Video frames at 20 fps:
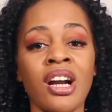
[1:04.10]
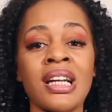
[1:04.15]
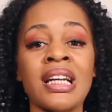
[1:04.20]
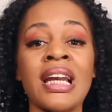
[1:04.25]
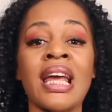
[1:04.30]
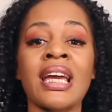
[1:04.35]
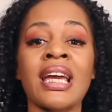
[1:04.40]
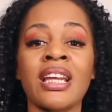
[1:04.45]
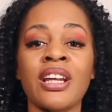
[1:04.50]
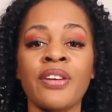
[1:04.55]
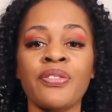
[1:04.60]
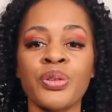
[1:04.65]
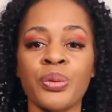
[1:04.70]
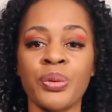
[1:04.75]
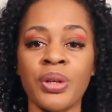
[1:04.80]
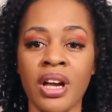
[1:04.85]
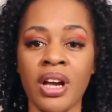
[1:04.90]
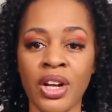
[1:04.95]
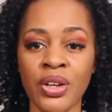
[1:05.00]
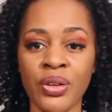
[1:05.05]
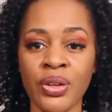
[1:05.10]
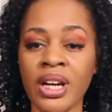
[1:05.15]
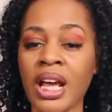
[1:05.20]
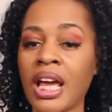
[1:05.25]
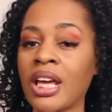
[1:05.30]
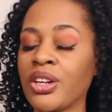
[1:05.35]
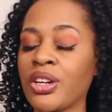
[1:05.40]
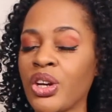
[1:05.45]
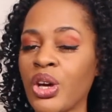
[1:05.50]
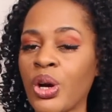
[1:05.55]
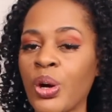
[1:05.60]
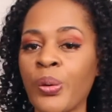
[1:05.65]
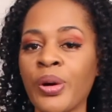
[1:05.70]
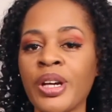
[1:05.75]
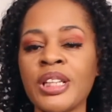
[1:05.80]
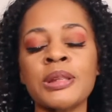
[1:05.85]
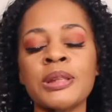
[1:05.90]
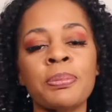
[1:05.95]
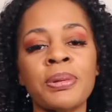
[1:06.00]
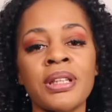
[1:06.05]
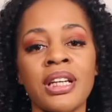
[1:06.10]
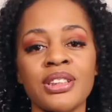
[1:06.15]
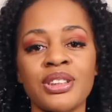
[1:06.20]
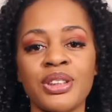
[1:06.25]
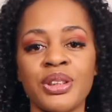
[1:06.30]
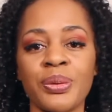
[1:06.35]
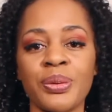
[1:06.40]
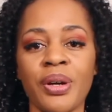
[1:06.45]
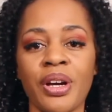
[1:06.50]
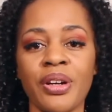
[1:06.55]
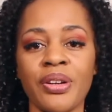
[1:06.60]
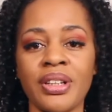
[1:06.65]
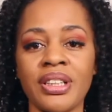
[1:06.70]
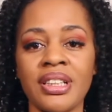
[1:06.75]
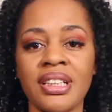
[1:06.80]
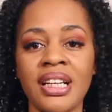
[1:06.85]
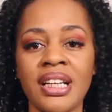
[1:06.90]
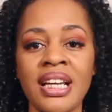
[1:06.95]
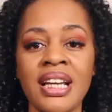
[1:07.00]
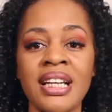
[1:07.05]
are negative 300 and no is plus 200.